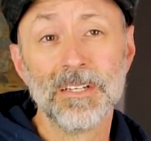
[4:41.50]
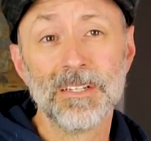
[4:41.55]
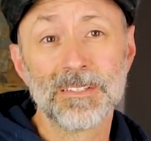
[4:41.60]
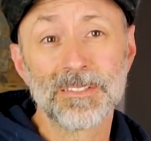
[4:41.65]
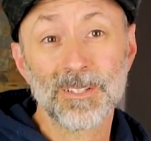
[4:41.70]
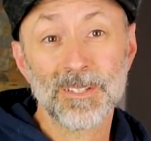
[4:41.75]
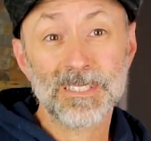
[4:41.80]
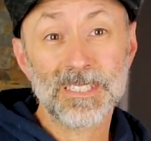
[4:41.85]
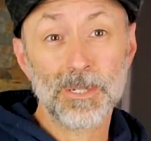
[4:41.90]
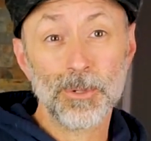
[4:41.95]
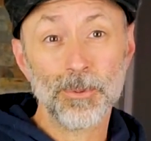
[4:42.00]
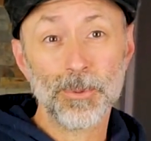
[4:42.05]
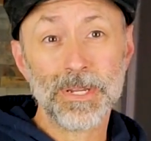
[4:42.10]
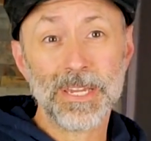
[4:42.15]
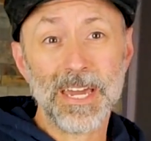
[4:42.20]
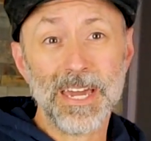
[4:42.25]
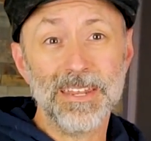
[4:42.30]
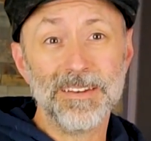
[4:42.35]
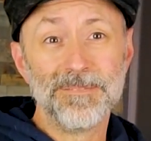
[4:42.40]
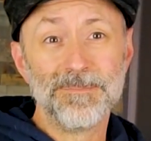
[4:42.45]
So let's see what we
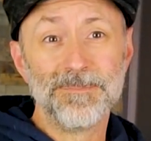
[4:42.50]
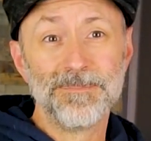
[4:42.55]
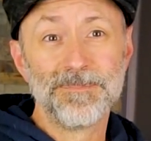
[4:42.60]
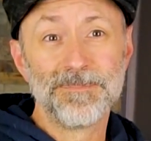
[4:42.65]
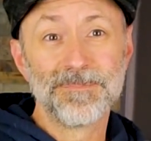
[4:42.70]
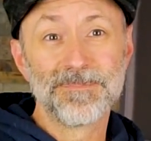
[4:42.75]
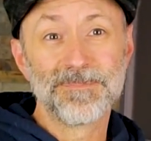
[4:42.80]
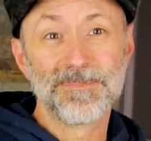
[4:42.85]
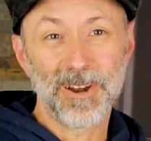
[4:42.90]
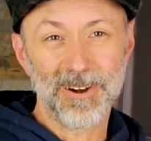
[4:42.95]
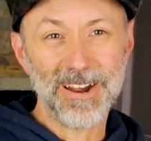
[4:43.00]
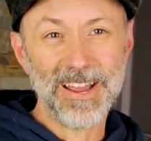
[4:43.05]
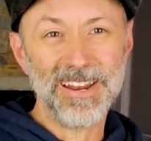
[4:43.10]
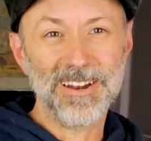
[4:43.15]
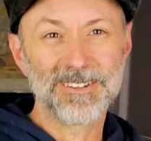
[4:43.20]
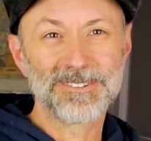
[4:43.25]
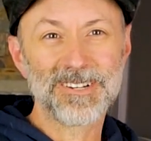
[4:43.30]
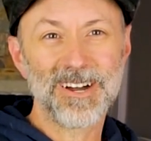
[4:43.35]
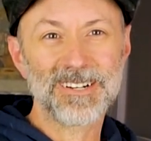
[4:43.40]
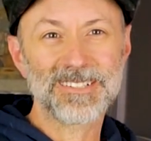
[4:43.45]
get. All right,
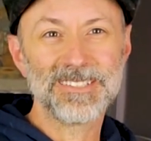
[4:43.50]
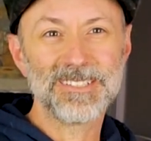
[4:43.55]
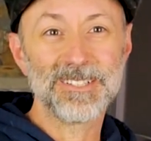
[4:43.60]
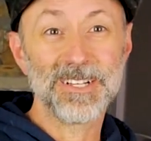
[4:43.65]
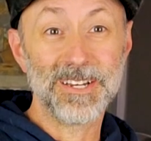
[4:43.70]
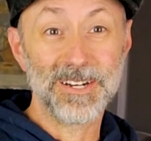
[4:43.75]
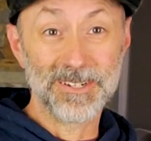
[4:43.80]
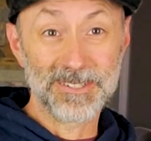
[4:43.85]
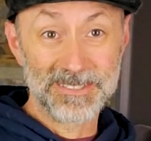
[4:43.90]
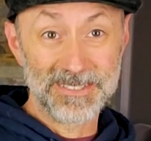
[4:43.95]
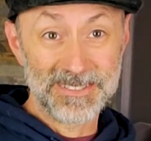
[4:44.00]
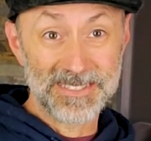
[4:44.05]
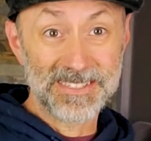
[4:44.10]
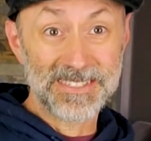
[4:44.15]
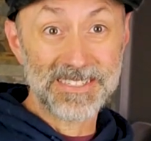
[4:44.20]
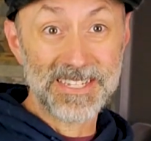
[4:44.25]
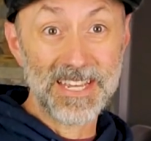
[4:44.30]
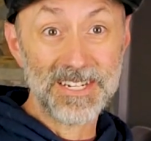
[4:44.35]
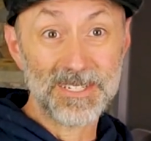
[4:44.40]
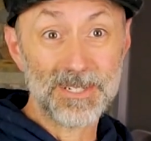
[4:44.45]
I'll talk to you later.
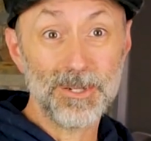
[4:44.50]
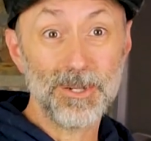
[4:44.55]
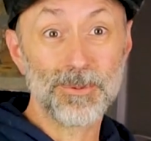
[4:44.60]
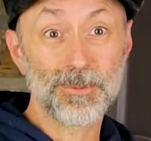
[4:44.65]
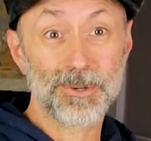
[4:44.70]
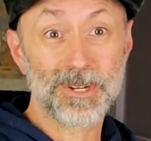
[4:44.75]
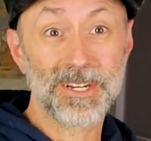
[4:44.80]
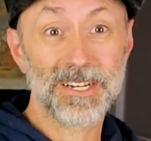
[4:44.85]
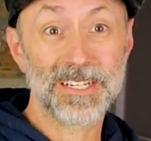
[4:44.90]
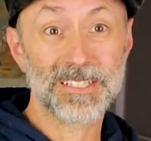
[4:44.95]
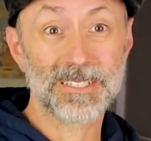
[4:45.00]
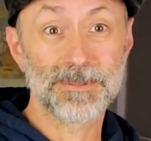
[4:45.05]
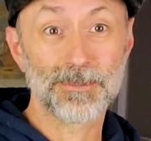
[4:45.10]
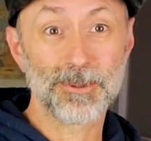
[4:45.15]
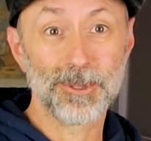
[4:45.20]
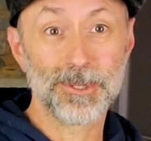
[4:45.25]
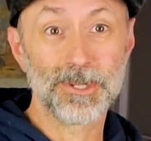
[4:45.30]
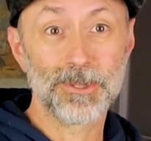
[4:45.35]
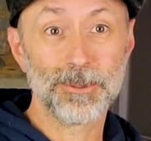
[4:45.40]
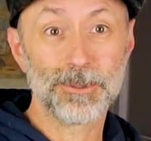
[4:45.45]
Stay tuned, we're gonna get some
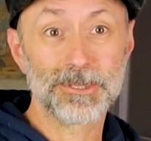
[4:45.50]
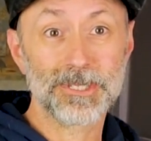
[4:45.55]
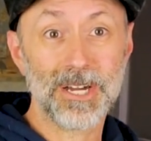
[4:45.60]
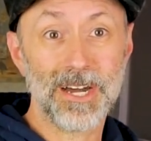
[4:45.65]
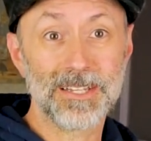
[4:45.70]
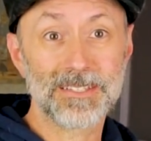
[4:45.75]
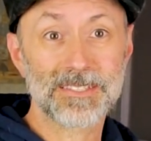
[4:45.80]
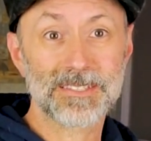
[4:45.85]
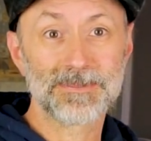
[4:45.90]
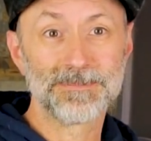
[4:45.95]
really cool shots.